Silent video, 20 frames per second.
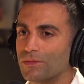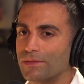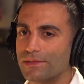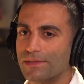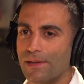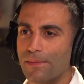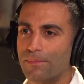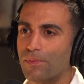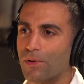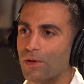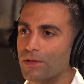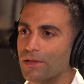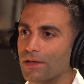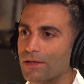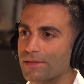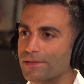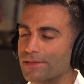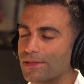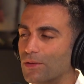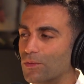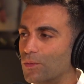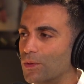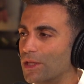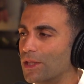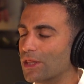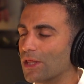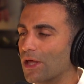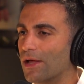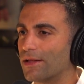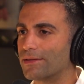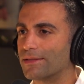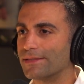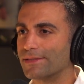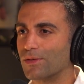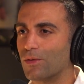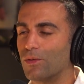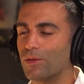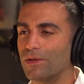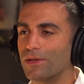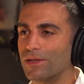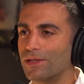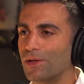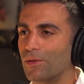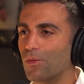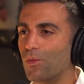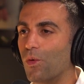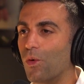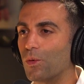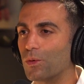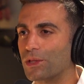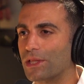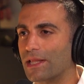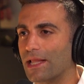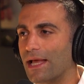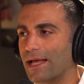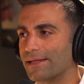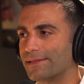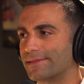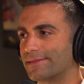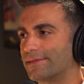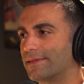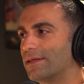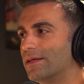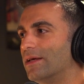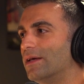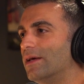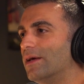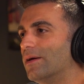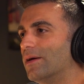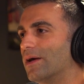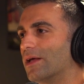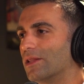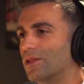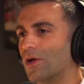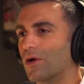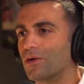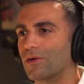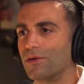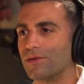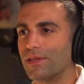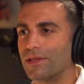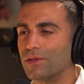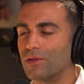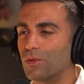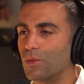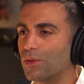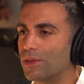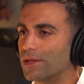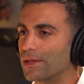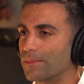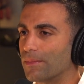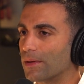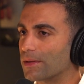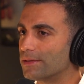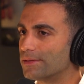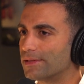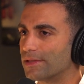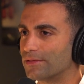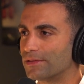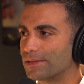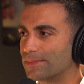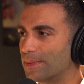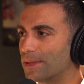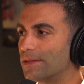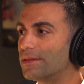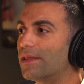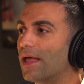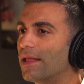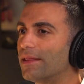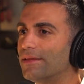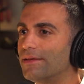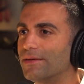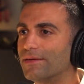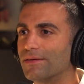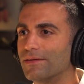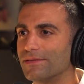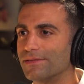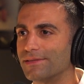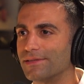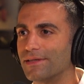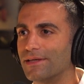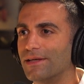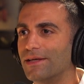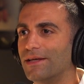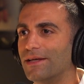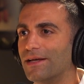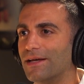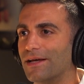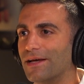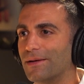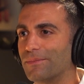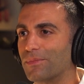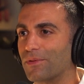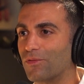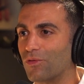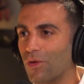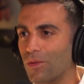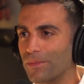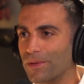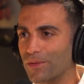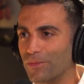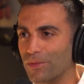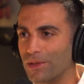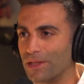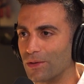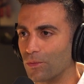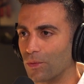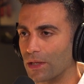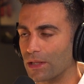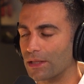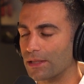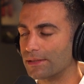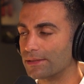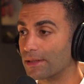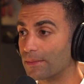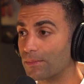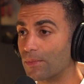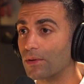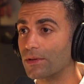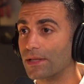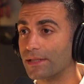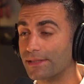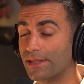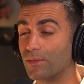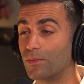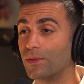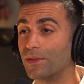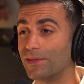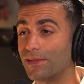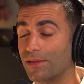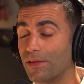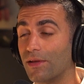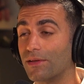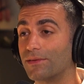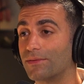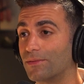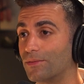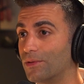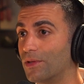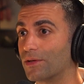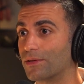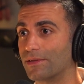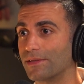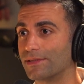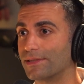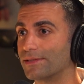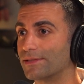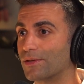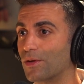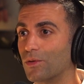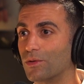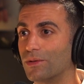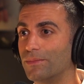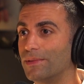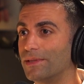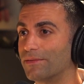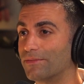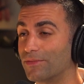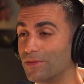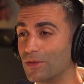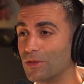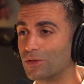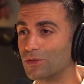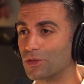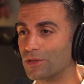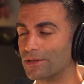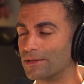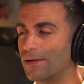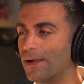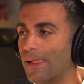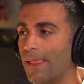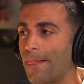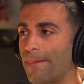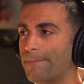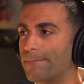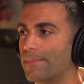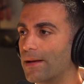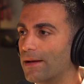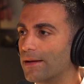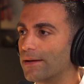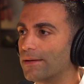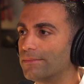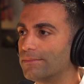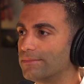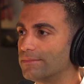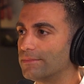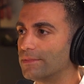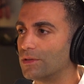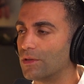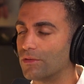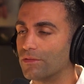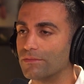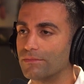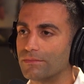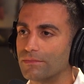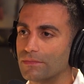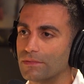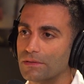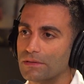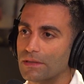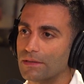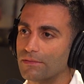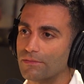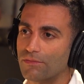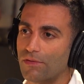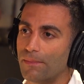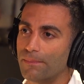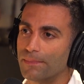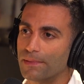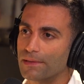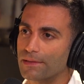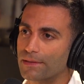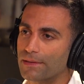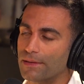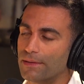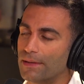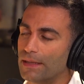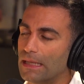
Some products that we thought it won't last longer than 2-3 months has been 10 years performing really well. And some products that we thought, look, this is going to be the future, fumbled.